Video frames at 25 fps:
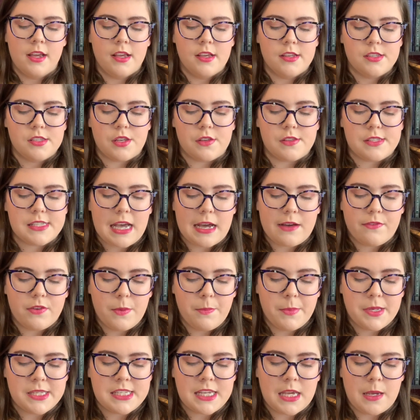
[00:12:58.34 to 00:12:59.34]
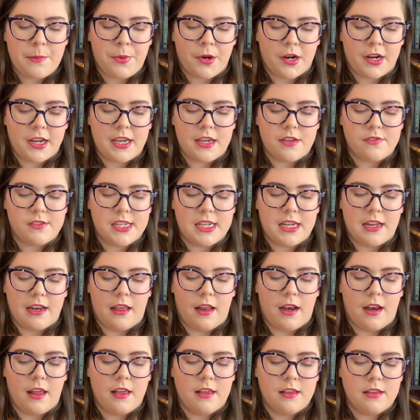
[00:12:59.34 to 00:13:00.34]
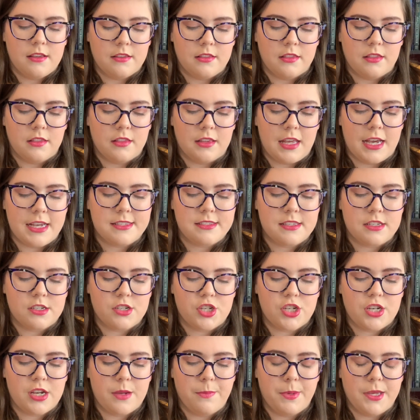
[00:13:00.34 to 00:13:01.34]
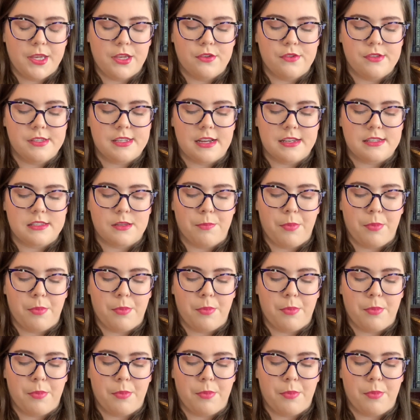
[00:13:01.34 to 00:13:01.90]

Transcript: So Safi must keep her gift hidden, lest she be used as a